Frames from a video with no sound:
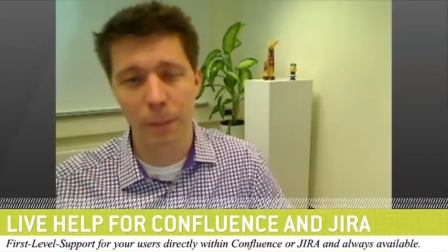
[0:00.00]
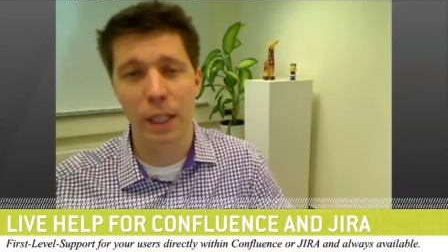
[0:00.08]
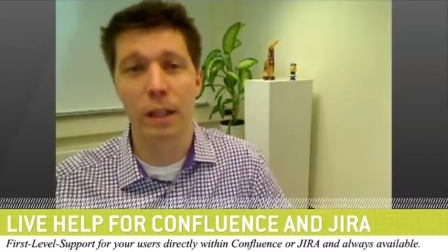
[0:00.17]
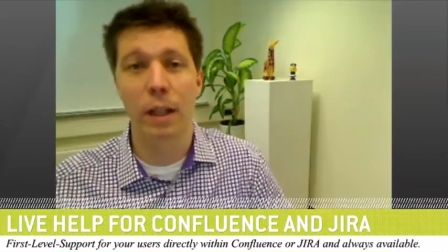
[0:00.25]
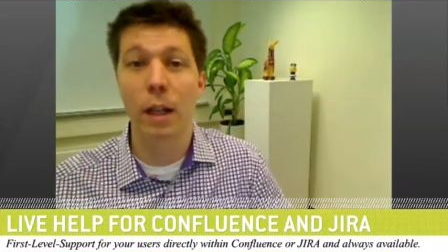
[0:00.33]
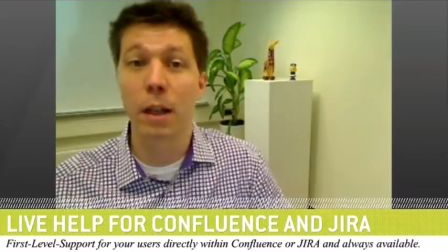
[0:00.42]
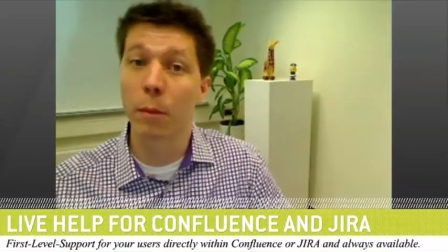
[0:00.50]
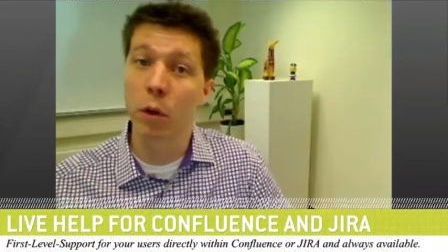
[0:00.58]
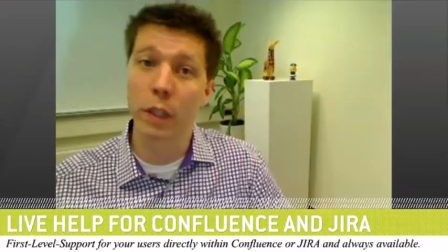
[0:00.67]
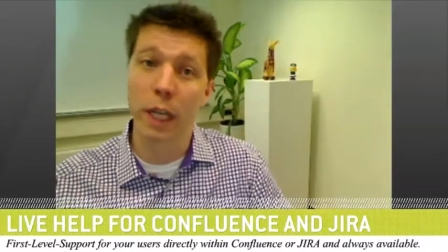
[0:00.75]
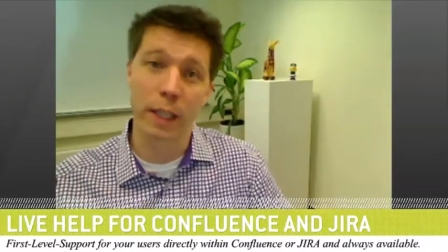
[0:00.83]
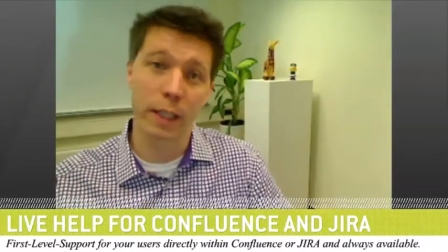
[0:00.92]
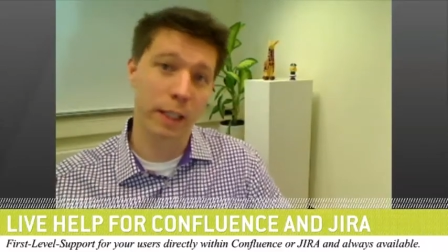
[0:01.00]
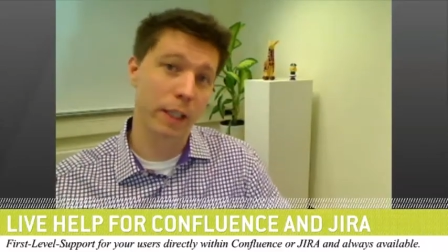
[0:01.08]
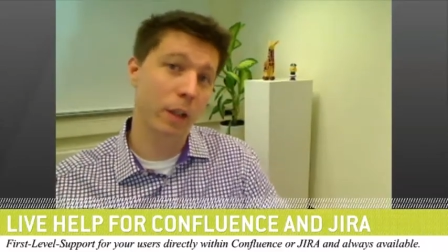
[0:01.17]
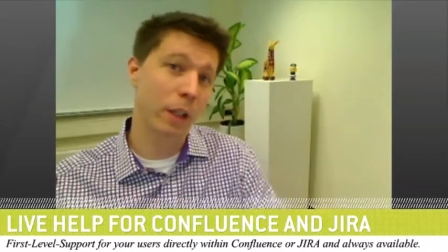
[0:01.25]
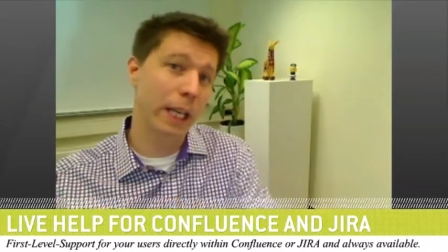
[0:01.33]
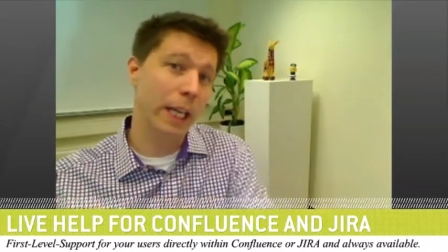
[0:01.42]
But in the most cases,
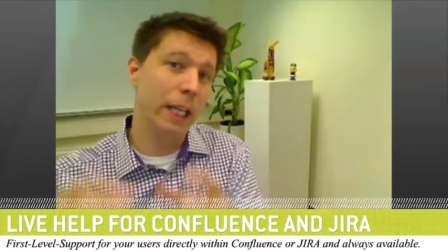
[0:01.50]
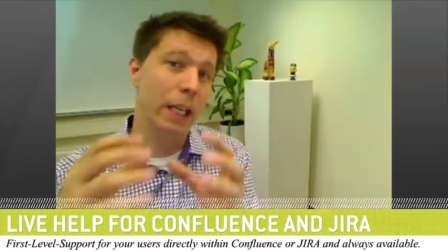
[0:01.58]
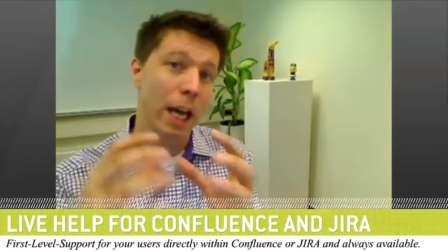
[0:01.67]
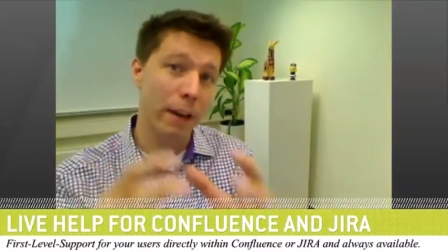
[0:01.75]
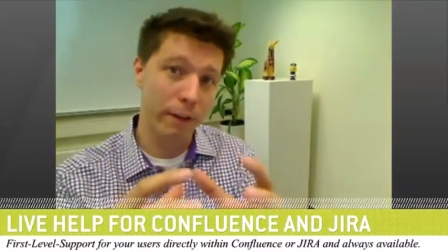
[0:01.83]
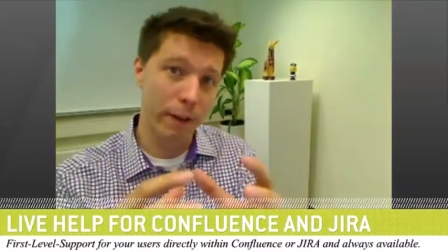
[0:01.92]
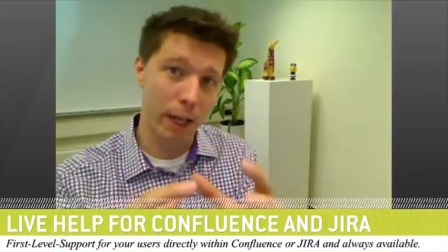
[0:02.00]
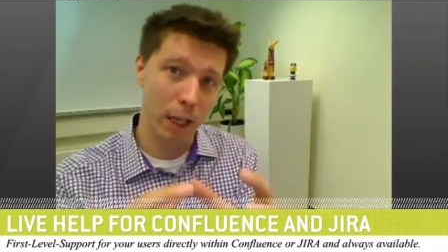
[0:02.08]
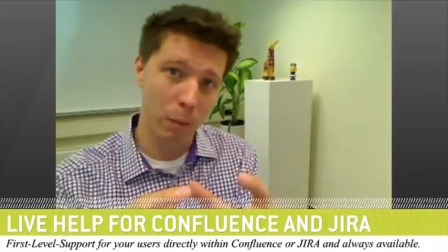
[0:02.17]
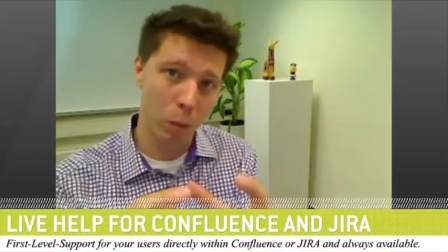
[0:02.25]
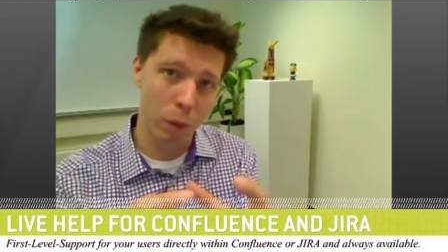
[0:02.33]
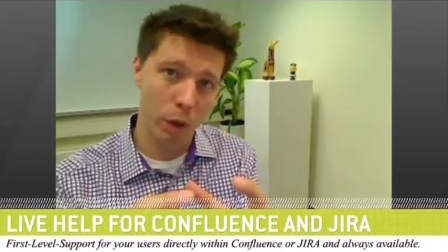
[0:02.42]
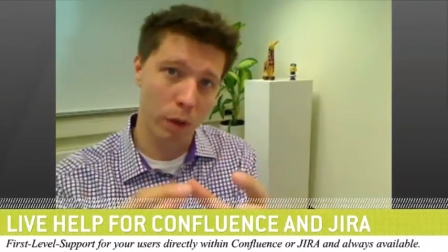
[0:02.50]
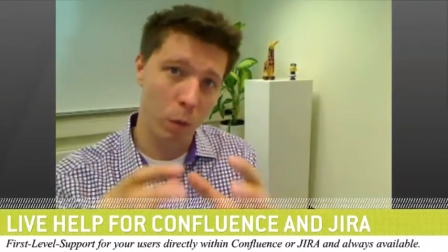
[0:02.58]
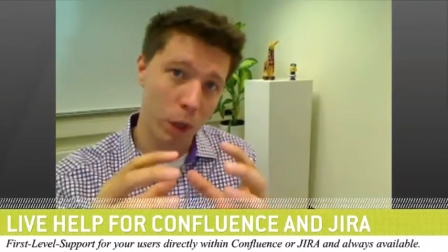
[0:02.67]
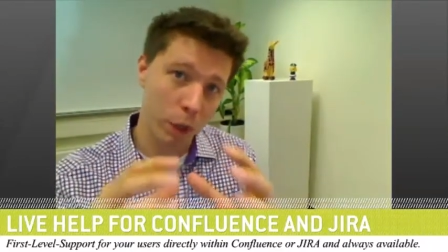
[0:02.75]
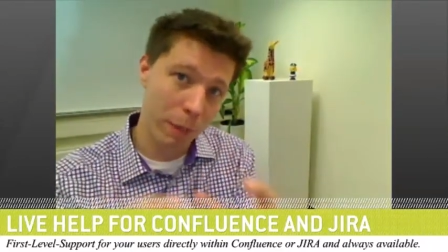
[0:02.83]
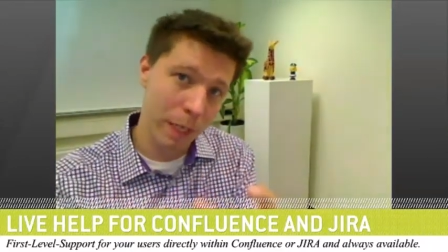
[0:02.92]
you'll get a live help,
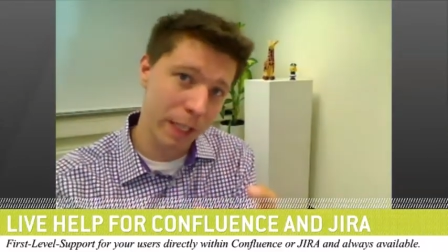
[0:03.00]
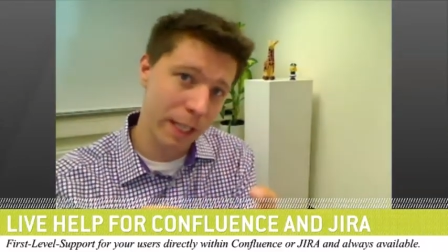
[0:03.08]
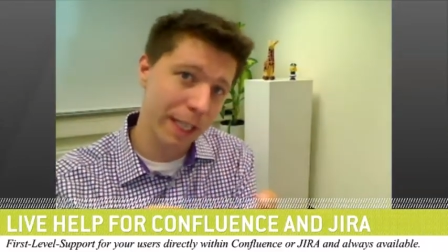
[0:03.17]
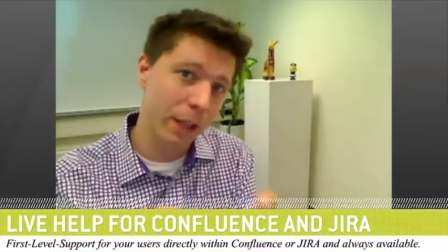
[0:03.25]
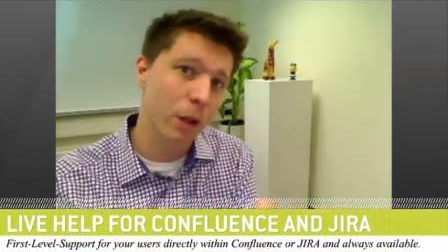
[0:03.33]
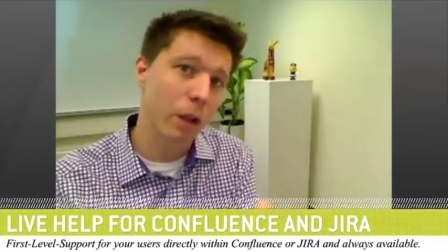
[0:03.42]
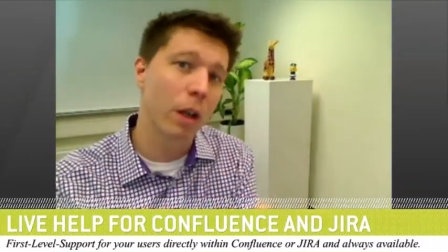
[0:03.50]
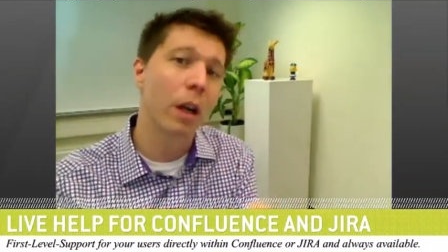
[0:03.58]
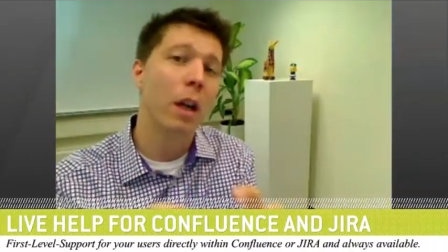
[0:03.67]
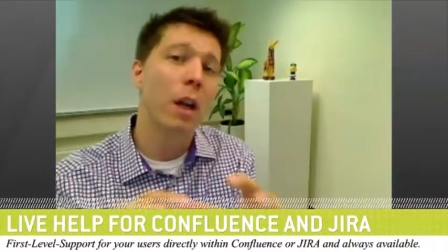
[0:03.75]
which means that you're